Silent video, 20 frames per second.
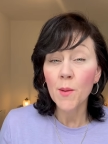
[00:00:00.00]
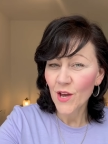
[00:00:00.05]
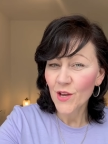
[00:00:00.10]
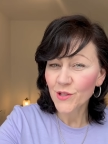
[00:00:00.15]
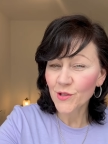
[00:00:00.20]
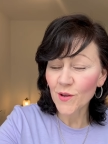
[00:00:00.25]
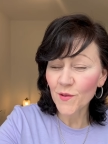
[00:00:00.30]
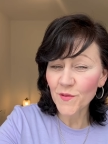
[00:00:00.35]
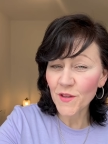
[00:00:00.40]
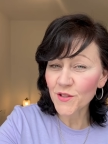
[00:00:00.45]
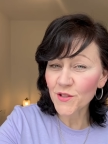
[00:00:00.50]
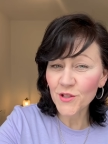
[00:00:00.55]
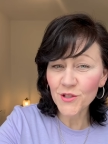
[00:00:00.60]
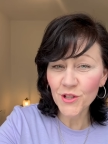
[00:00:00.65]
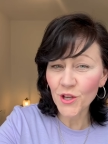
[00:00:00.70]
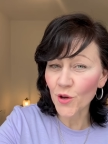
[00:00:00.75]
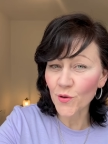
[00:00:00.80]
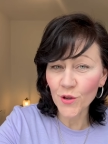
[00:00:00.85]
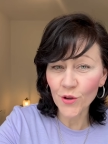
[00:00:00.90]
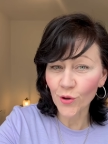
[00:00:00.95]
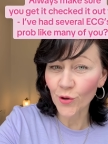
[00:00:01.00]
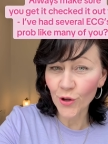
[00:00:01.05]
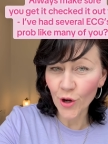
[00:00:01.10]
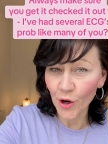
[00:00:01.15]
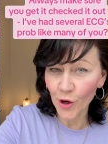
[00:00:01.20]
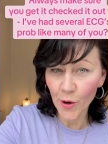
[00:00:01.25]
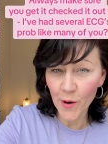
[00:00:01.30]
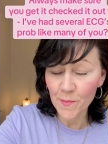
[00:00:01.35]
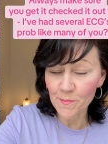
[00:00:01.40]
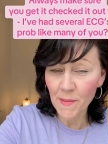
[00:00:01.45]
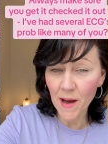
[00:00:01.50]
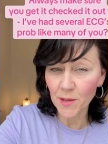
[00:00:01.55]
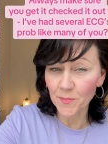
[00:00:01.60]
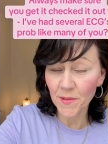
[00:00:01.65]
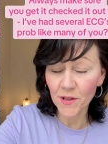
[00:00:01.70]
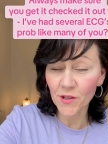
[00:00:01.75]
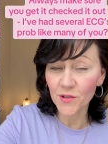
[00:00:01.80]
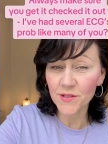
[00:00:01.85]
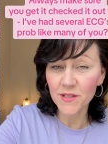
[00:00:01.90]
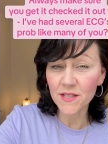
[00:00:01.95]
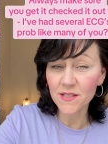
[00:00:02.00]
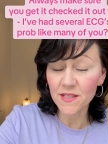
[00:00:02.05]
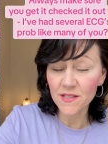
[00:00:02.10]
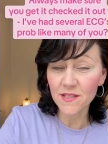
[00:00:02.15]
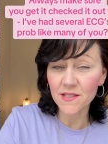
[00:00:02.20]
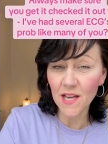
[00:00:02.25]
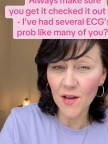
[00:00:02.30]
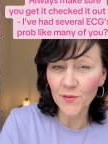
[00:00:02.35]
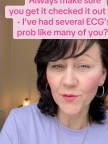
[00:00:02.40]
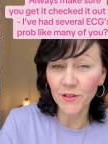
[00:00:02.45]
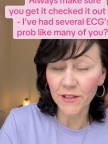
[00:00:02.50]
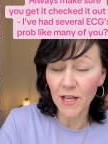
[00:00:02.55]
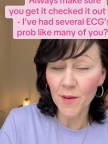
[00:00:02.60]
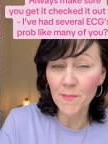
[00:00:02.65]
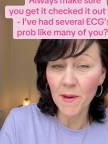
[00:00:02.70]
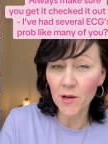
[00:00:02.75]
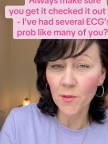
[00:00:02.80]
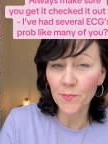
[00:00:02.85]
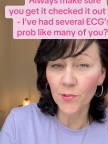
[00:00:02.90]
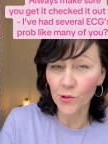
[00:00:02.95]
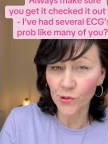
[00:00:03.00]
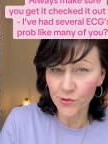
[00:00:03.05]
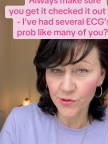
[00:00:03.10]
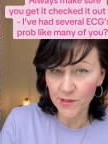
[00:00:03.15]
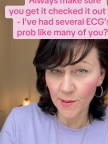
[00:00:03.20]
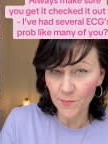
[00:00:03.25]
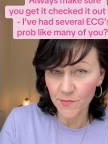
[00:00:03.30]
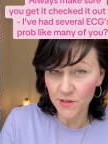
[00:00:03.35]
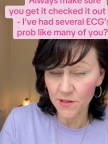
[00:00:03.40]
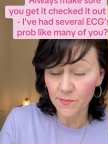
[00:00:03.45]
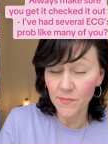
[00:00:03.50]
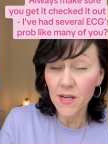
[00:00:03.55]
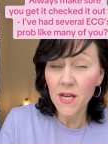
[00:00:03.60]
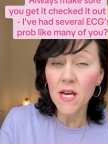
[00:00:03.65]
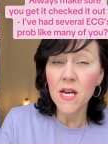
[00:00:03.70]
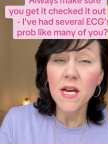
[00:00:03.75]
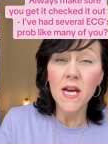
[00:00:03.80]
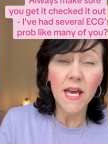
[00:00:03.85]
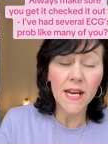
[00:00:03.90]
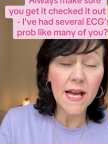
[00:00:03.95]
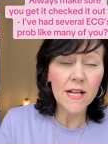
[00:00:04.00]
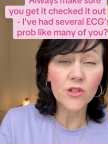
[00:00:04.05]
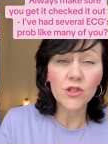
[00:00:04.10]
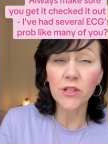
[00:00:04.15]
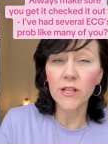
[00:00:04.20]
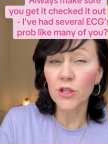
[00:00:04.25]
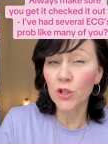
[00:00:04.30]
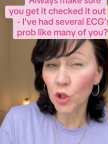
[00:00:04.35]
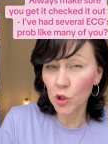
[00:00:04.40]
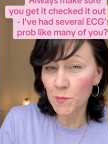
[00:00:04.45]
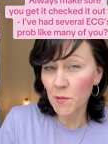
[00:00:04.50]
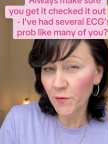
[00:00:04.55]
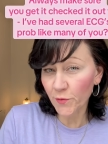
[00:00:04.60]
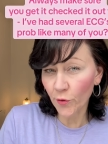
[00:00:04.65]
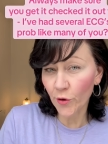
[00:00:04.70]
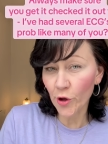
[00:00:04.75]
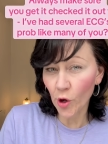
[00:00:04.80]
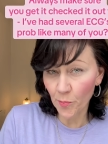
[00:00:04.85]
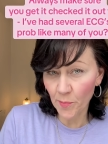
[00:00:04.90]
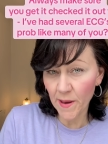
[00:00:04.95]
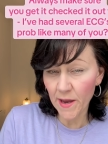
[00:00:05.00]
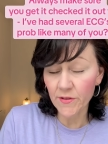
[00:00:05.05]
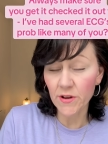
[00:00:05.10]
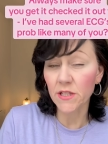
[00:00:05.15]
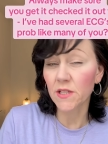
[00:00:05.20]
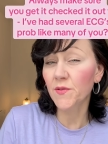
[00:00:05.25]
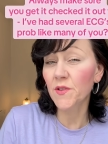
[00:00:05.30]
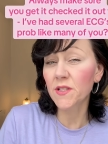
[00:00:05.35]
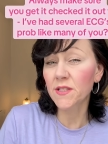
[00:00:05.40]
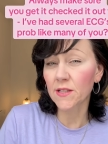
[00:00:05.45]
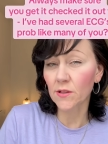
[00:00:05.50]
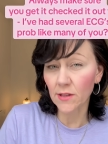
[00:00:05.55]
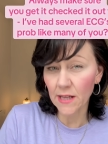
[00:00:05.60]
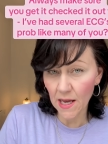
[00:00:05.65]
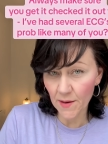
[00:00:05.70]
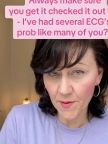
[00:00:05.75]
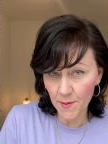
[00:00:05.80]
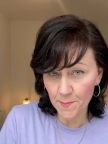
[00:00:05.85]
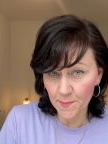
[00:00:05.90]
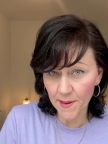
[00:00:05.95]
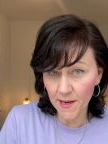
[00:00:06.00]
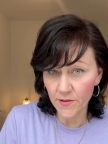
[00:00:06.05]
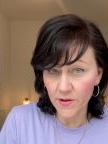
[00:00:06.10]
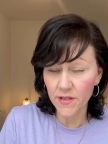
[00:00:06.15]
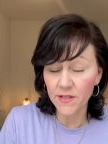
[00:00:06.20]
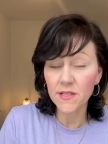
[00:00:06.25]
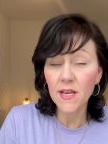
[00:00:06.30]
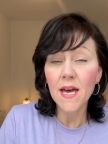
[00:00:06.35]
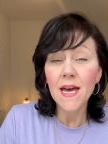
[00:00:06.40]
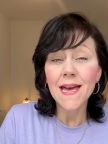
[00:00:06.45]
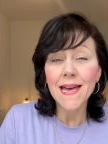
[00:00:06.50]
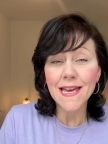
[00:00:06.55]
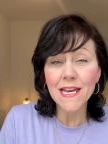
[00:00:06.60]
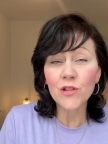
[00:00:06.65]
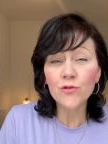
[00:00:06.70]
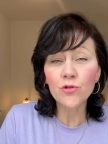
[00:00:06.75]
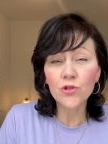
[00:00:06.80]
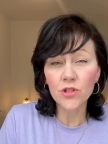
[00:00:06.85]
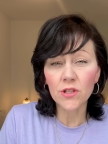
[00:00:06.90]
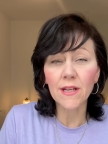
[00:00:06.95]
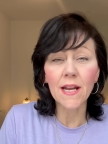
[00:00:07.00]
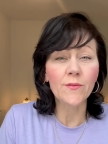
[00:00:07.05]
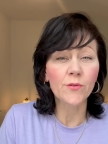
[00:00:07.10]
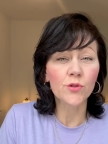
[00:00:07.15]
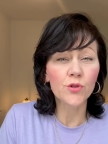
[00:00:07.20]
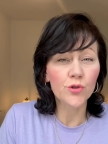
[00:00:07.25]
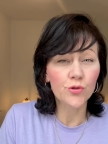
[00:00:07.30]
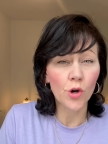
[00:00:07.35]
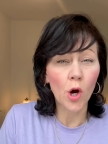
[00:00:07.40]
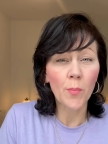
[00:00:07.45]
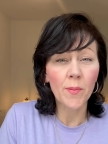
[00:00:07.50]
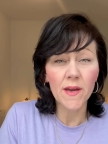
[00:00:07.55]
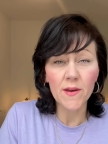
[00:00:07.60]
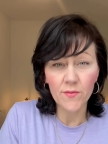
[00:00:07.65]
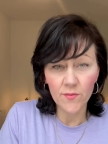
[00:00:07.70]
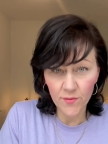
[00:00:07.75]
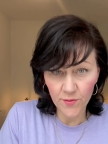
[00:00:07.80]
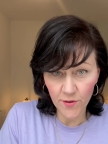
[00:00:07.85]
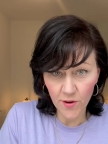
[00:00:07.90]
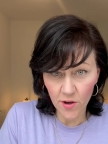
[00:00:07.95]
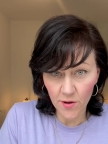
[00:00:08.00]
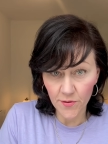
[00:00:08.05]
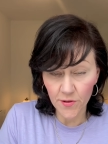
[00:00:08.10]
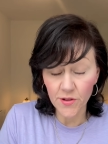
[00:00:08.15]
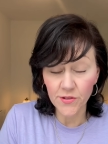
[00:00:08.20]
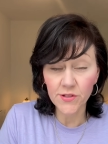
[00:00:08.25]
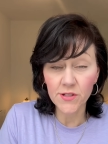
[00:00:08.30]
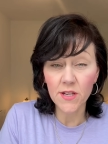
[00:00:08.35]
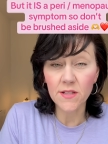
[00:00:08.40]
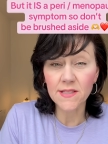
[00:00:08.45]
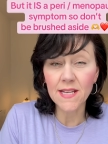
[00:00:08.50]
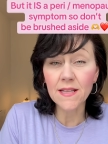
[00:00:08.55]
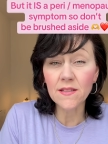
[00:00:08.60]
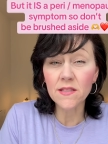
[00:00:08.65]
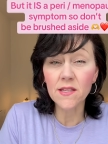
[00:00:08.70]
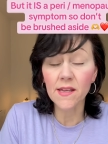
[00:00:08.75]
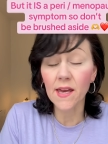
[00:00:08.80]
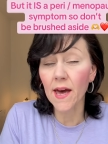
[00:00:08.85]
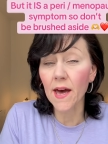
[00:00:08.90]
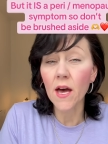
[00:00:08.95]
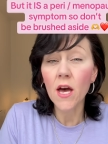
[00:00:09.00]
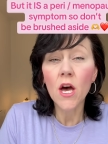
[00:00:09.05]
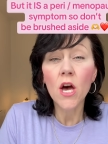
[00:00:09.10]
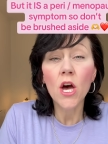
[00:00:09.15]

So if this is you, you're not going mad because this is definitely a menopause symptom. And actually, just before your period, if you're still having periods, estrogen levels drop even further. So you tend to get